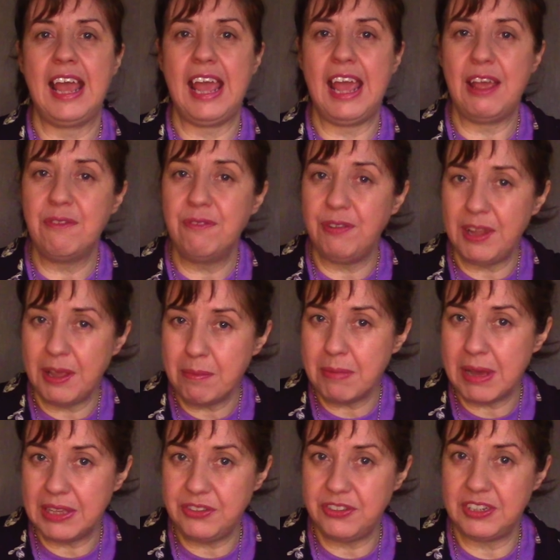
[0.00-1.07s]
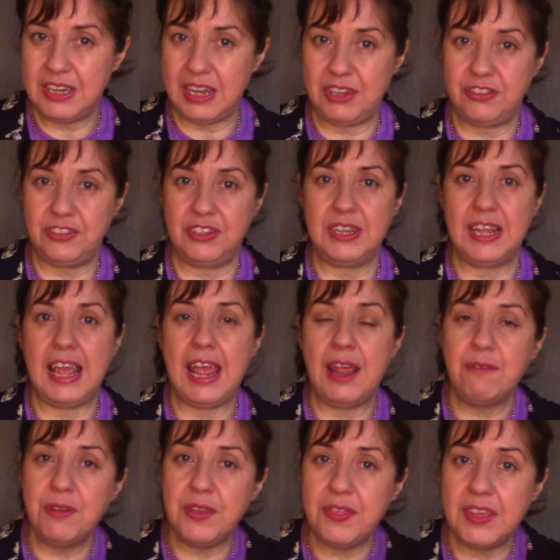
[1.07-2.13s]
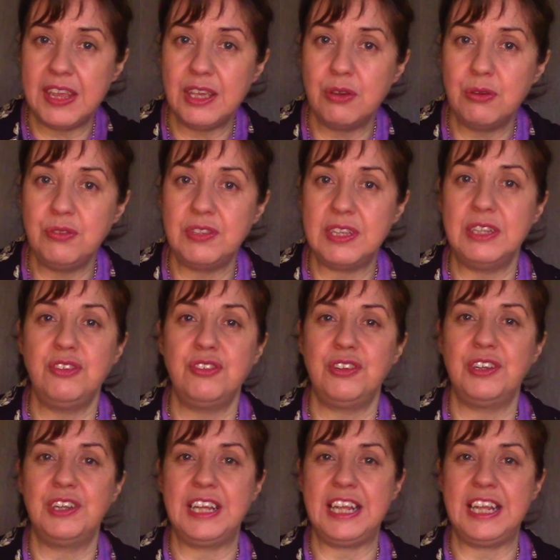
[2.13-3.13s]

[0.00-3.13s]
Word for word: every imagination, everything goes into your